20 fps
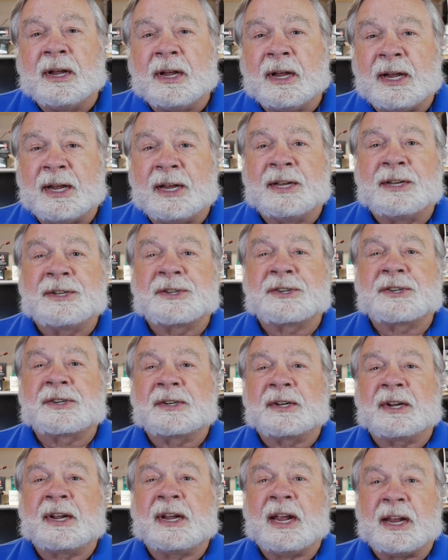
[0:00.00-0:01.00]

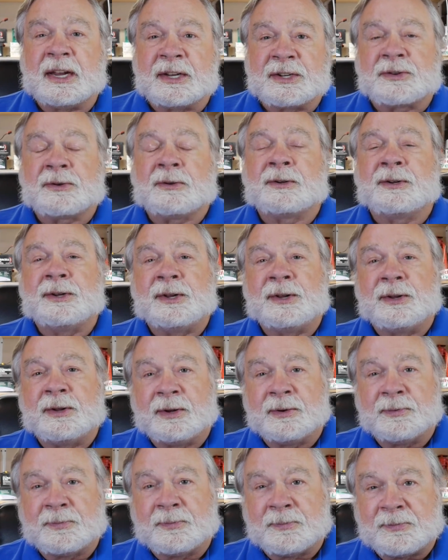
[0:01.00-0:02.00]
is canceled,
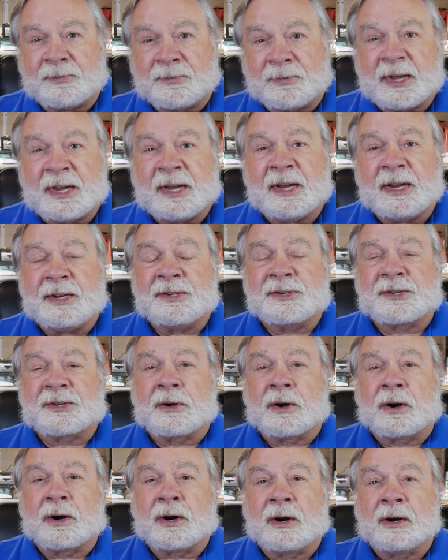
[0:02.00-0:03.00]
the
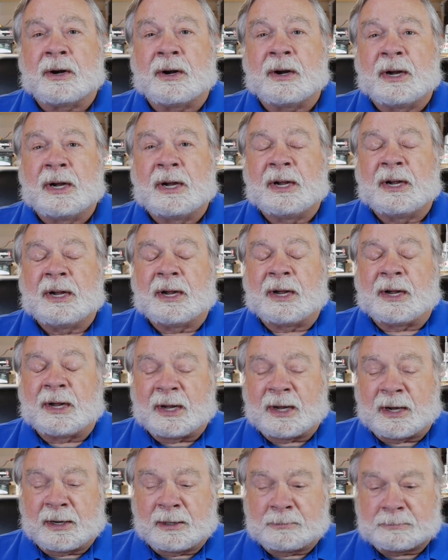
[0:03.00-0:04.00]
fees are
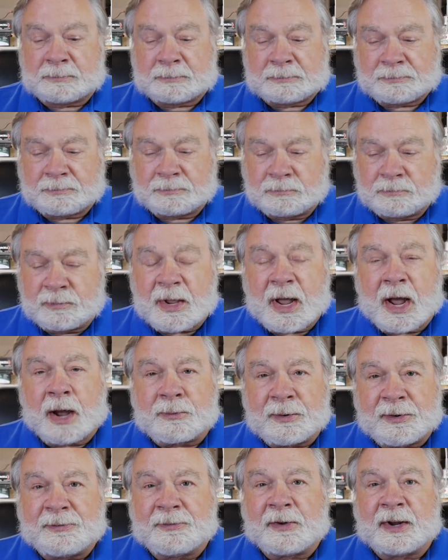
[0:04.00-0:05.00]
um,
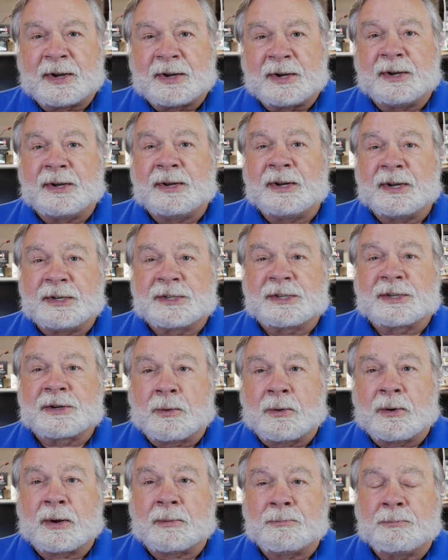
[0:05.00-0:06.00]
not refunded, and
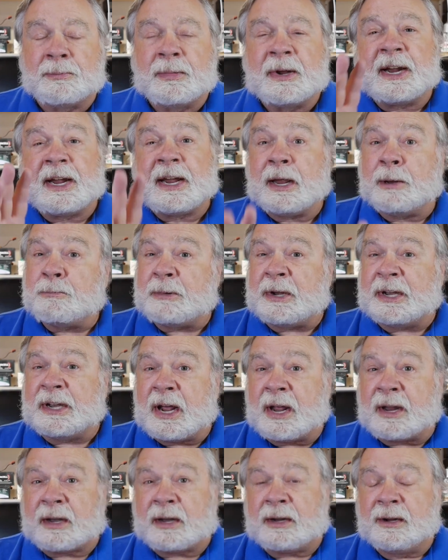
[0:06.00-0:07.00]
so on. But it can be
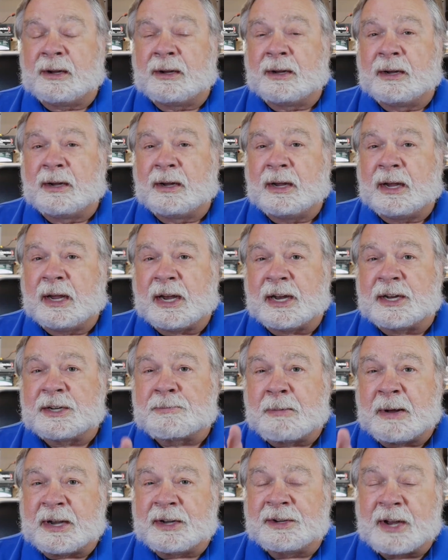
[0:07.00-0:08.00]
done and has
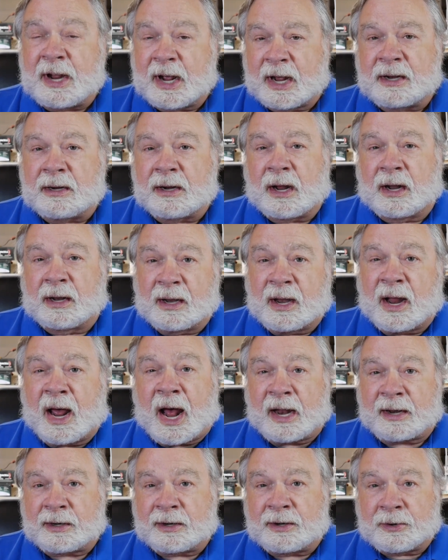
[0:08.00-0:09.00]
been done a
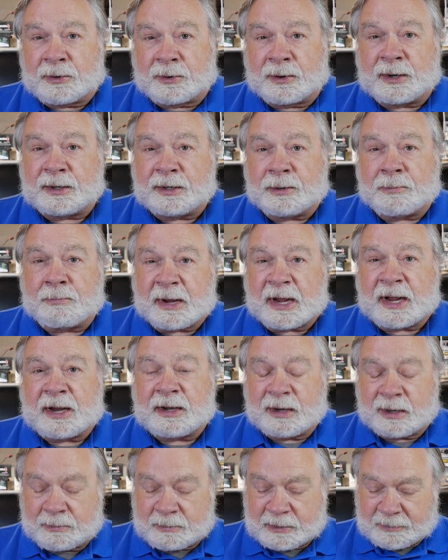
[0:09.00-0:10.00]
lot during the
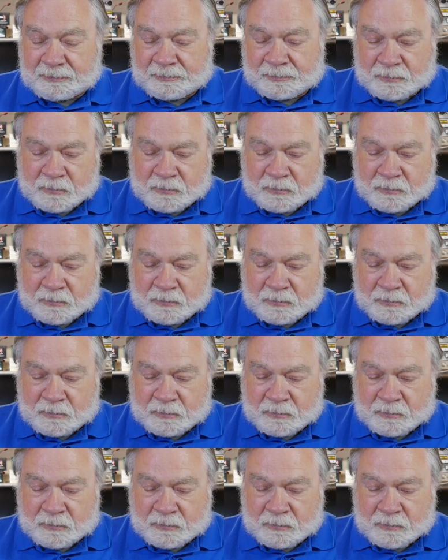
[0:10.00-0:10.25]
pandemic.